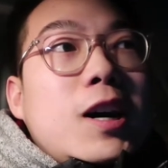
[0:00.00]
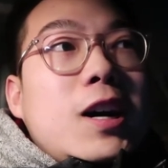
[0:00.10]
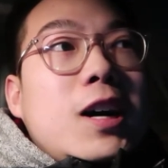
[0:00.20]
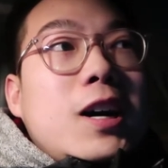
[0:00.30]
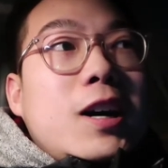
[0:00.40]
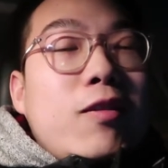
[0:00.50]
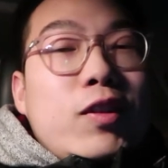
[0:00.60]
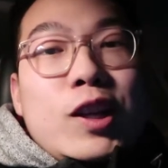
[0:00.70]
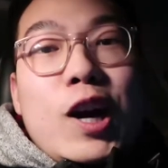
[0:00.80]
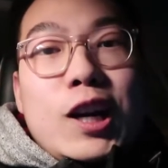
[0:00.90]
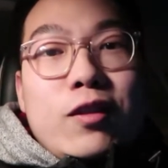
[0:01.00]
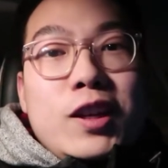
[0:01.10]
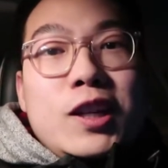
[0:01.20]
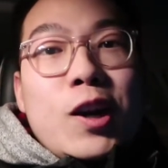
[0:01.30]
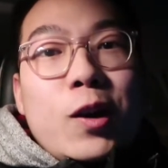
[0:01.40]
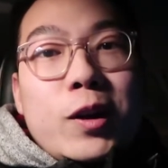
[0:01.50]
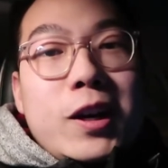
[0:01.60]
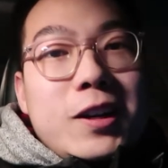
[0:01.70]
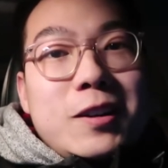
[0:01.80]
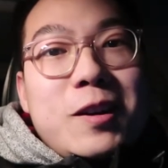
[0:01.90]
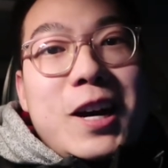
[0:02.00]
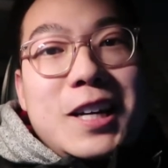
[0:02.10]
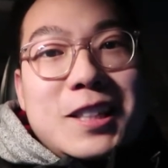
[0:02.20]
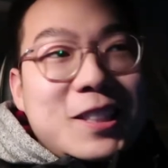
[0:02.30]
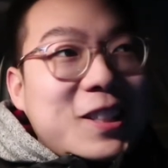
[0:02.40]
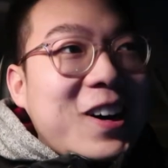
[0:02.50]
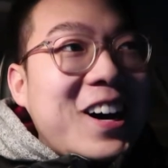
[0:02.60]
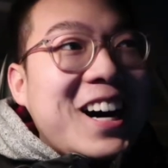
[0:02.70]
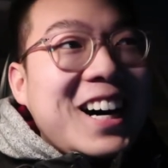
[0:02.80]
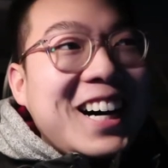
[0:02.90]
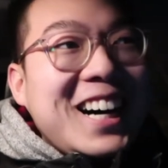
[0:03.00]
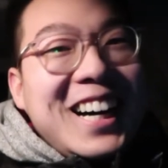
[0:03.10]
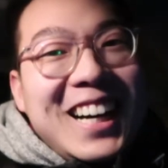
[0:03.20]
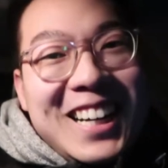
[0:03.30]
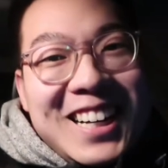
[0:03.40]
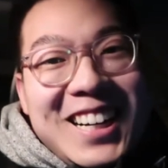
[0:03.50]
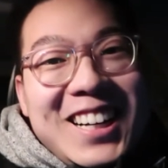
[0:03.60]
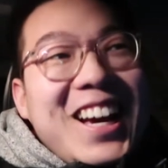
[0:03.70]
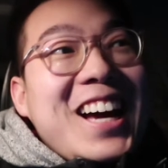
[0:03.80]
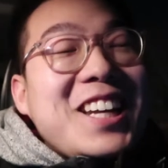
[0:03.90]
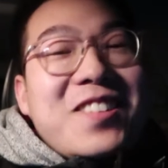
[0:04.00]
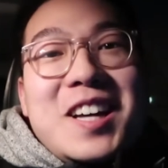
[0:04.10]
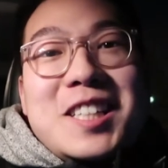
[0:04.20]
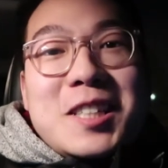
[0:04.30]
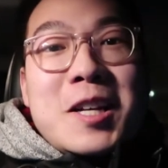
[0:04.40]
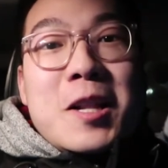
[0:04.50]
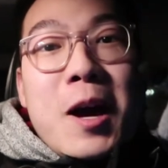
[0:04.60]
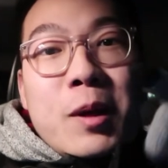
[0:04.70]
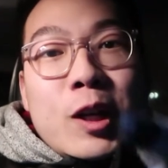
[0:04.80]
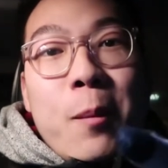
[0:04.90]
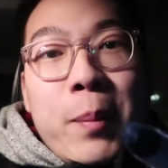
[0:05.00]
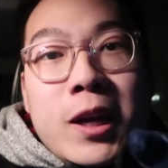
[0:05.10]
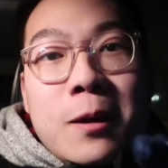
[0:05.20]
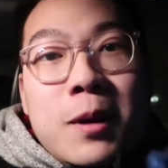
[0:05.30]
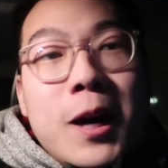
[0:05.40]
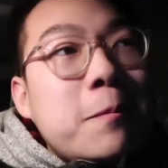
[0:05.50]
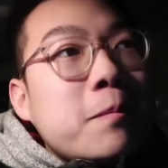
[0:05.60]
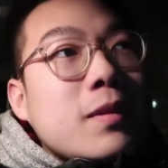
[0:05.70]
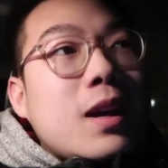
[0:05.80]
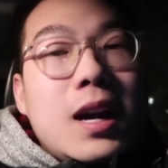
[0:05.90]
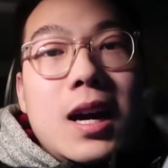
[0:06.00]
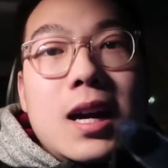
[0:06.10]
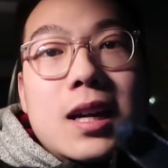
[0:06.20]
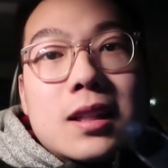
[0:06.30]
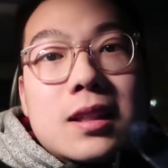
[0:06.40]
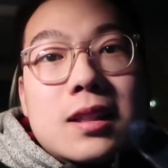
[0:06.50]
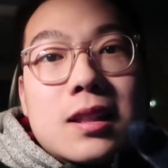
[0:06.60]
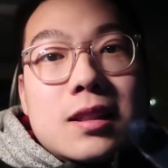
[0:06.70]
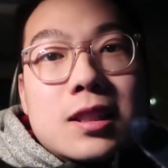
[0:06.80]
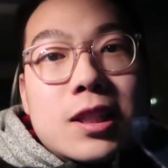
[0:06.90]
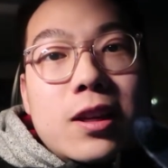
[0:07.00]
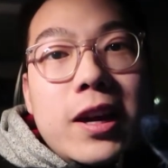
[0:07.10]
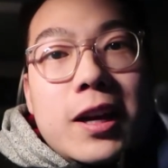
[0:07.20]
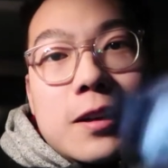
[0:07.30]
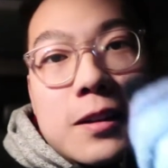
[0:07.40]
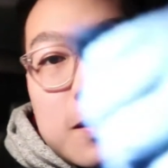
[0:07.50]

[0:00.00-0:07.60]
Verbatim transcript: uh, a photography Yoda right? So anyways, I'm gonna go pick him up and see you there.